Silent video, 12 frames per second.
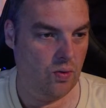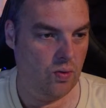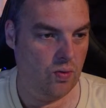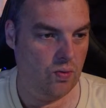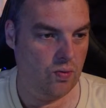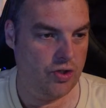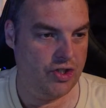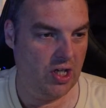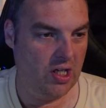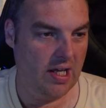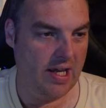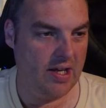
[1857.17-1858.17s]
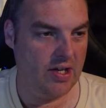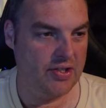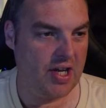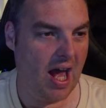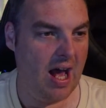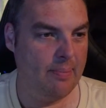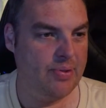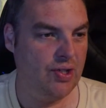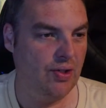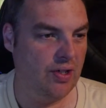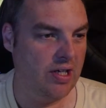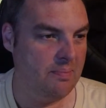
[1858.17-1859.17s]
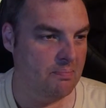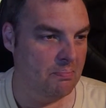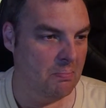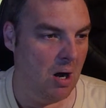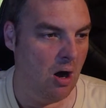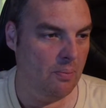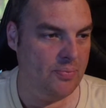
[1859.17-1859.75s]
Saligo's absolutely mobbed in